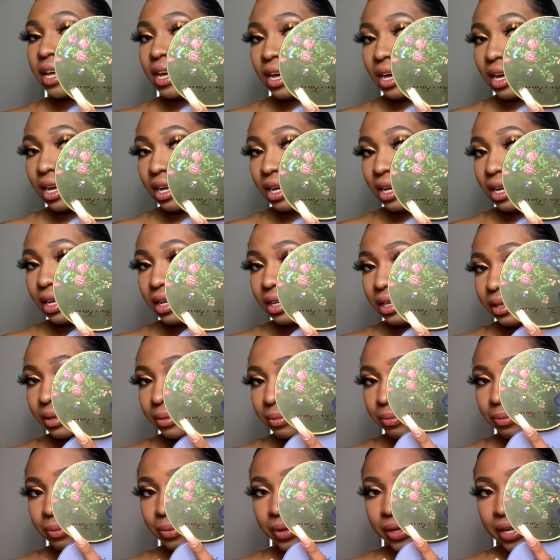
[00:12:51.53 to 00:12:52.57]

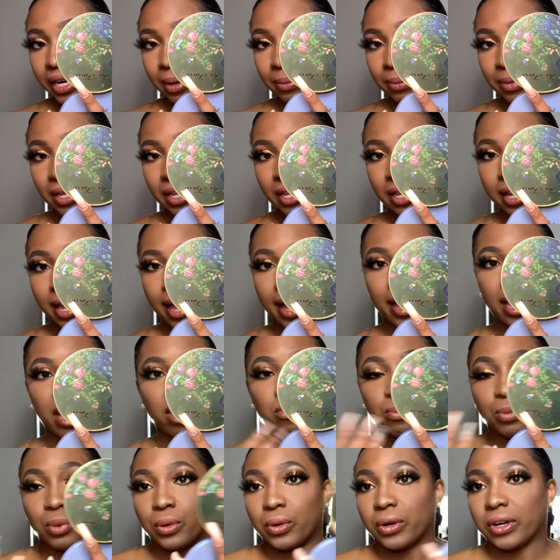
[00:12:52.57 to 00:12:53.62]
but I mean, I have
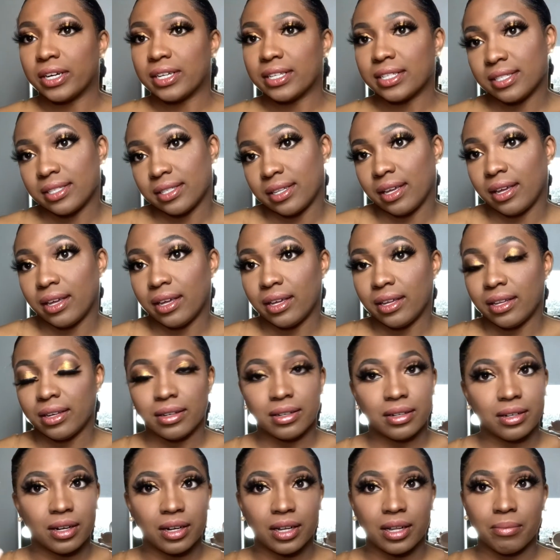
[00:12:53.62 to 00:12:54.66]
porous skin
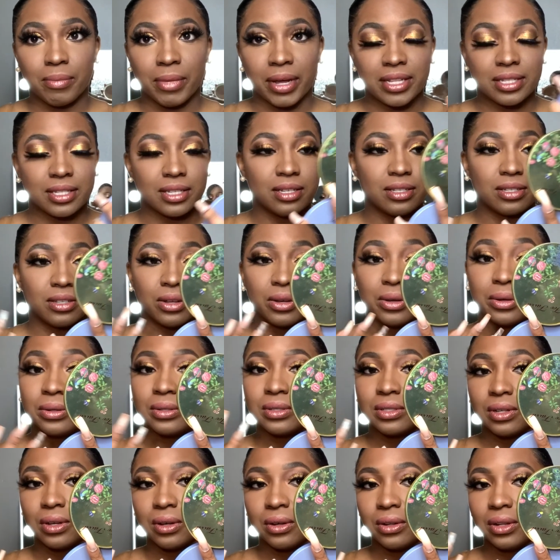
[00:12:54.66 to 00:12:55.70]
in my T-zone,
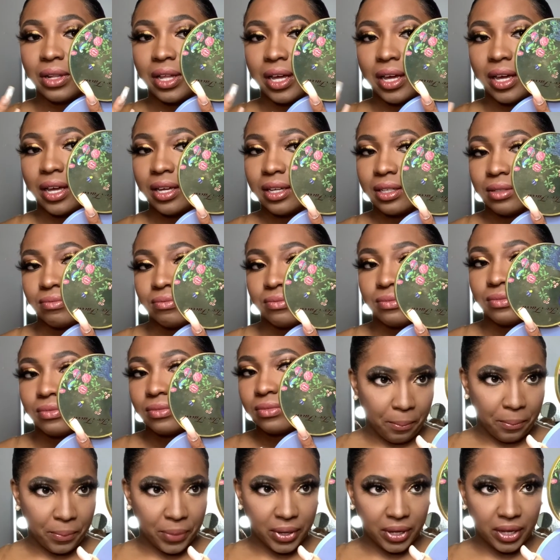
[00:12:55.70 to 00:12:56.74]
so like,
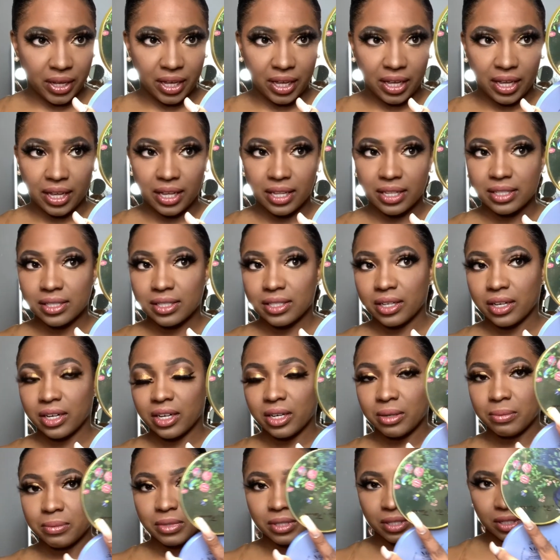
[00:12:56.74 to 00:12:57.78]
but in
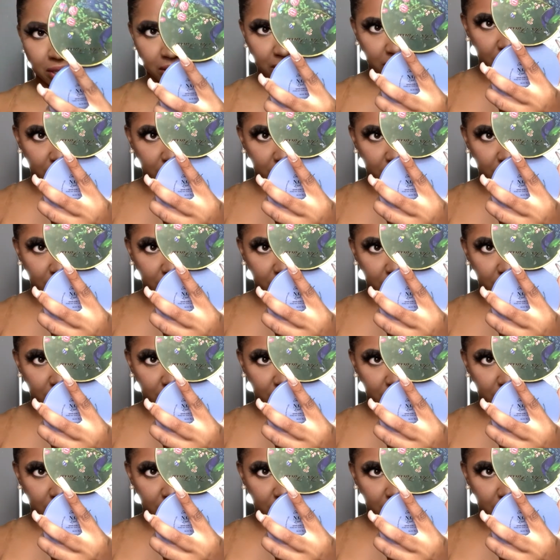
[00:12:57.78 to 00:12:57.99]
terms of,